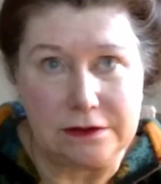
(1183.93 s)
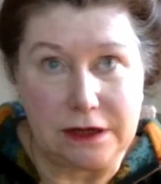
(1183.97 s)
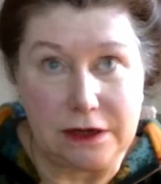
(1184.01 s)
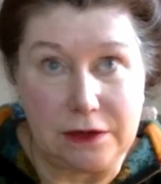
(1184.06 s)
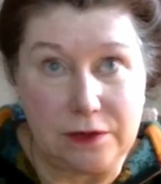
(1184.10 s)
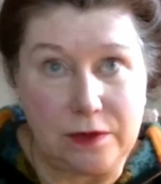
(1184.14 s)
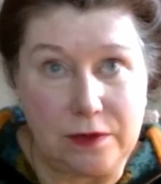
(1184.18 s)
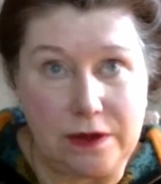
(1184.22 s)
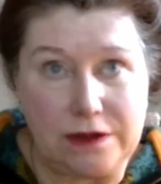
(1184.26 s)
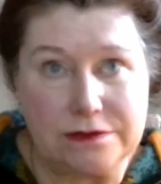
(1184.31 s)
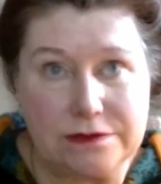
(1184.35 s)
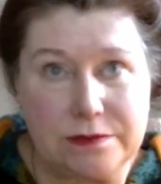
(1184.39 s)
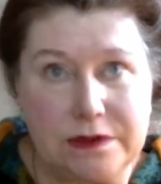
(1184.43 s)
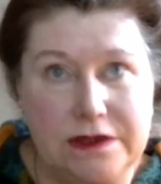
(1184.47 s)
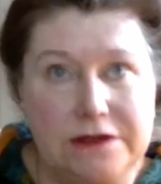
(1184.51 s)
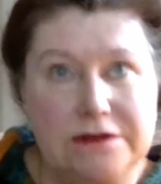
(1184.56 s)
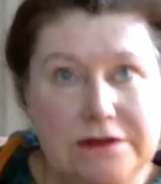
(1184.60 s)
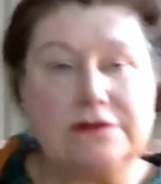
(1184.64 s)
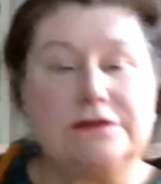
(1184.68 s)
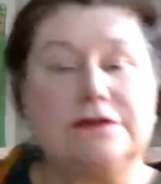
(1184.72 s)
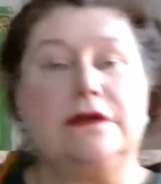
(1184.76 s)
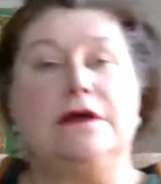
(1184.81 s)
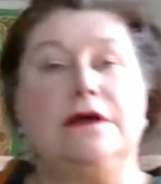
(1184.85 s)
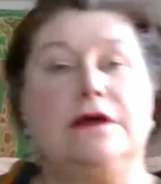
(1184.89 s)
in
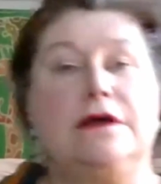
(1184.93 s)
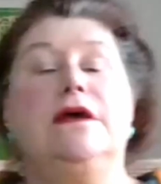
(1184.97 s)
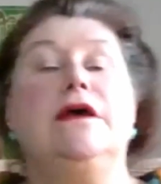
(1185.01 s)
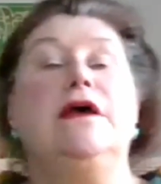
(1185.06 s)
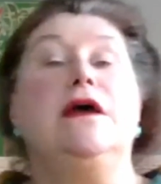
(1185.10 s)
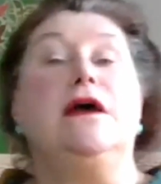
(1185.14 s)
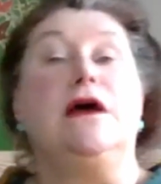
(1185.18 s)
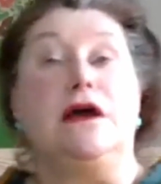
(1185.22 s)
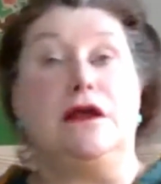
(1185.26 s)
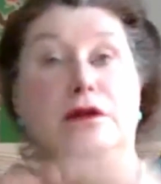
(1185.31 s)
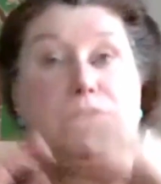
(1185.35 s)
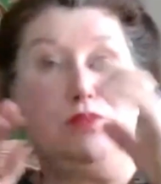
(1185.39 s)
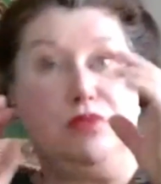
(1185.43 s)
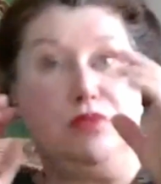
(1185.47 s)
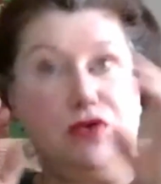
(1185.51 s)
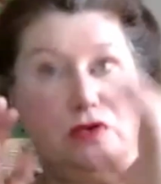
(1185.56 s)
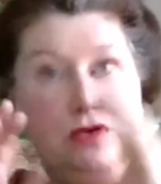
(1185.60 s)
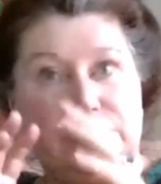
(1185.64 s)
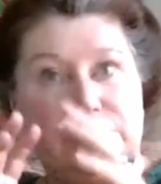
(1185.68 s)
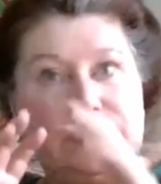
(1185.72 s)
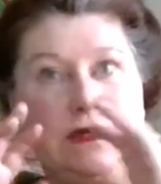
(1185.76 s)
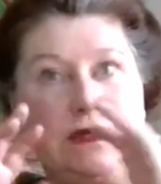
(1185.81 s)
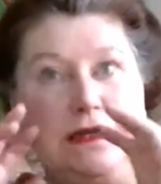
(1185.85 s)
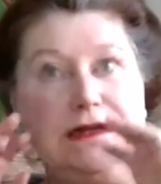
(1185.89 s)
Westminster and
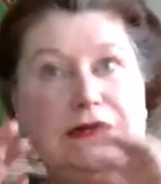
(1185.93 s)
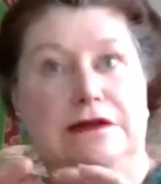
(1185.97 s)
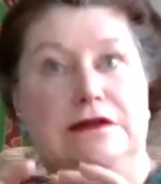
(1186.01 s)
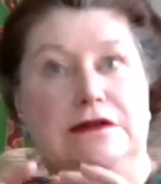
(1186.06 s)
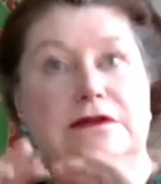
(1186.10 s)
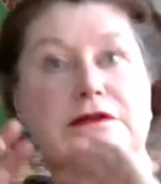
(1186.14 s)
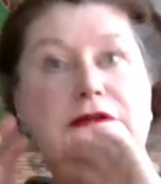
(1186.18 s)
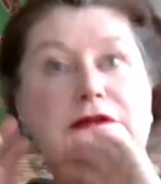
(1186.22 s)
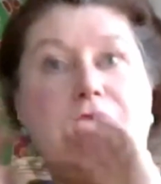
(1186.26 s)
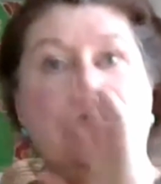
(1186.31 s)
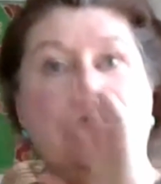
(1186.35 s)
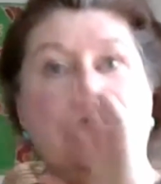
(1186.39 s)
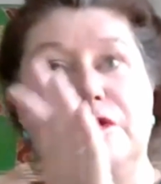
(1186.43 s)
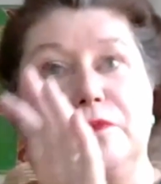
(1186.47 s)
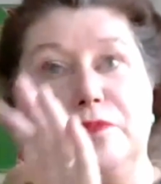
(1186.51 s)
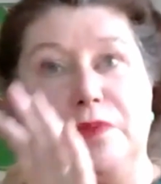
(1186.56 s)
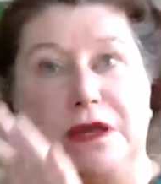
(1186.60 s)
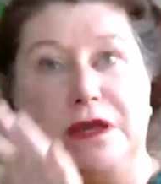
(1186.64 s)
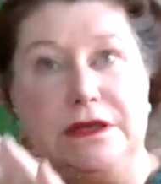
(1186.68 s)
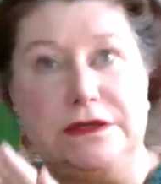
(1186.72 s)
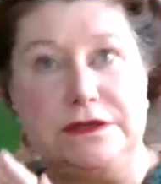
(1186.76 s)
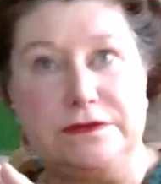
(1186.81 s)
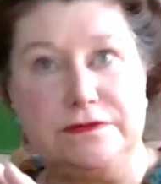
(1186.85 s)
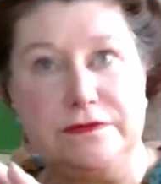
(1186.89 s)
put in another
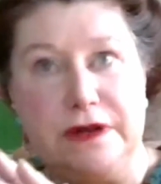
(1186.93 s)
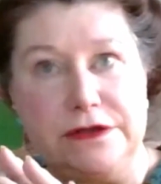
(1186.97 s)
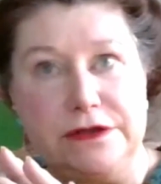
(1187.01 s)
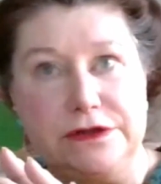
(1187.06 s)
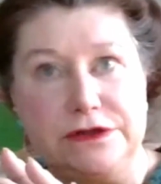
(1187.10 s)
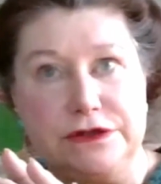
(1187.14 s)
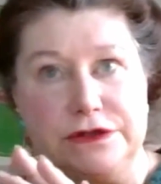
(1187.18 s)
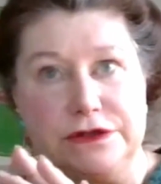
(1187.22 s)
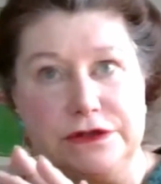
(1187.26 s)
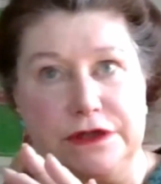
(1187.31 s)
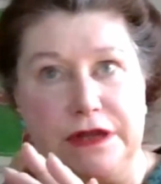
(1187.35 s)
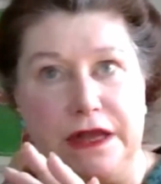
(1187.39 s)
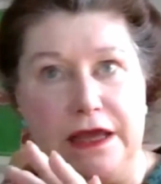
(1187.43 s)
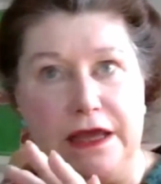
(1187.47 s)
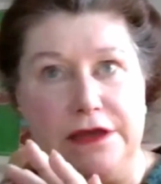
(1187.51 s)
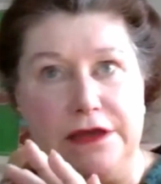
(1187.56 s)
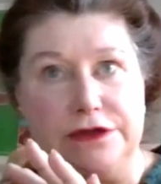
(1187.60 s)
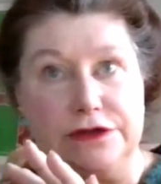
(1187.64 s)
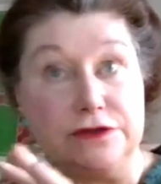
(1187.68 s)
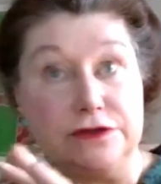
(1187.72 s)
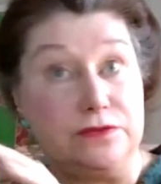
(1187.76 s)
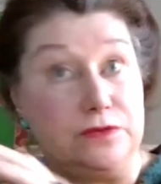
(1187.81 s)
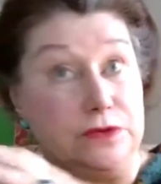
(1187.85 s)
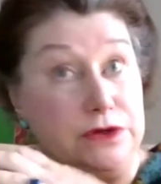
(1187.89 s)
piece of
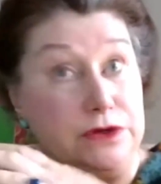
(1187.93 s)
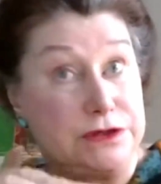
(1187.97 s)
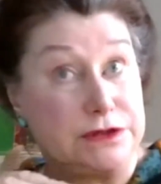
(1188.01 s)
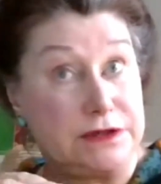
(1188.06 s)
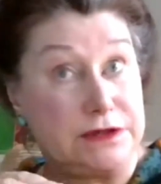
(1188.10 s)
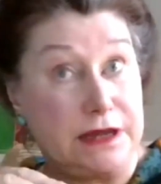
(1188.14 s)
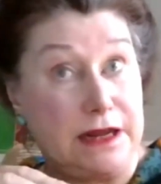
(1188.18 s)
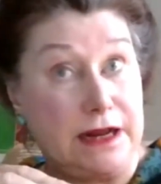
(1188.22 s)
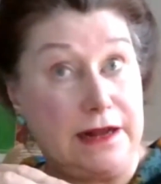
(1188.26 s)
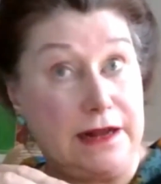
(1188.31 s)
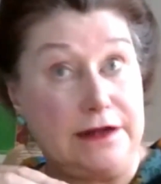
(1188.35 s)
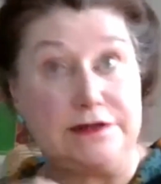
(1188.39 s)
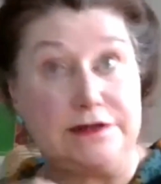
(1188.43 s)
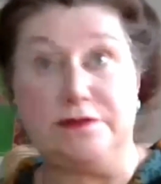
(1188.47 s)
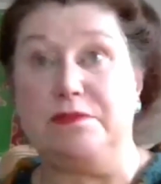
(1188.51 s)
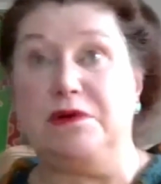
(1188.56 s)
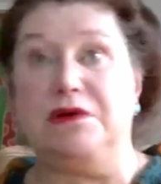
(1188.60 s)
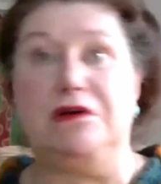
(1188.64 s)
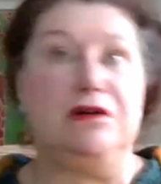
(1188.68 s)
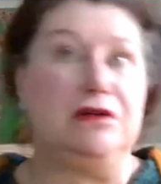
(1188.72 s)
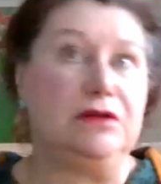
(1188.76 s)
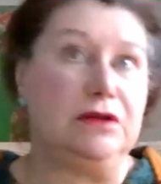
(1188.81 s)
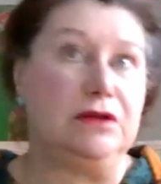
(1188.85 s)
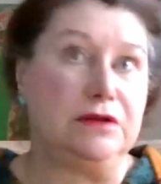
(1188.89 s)
legislation, which is Act of
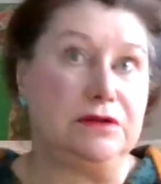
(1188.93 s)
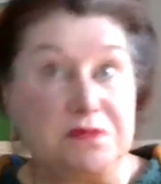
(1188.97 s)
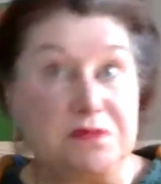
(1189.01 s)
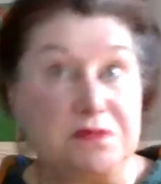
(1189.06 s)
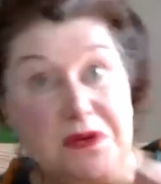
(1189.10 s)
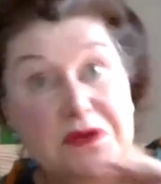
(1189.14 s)
Parliament,